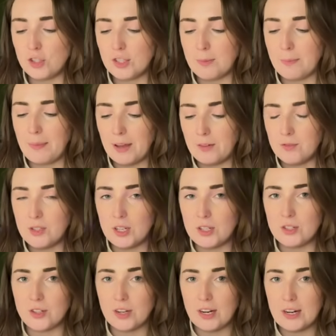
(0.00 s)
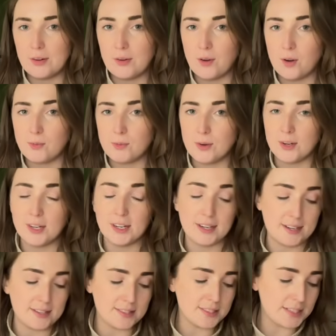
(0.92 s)
a bit of ginger in hot water
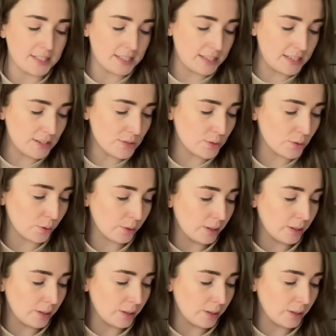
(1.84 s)
as tea, so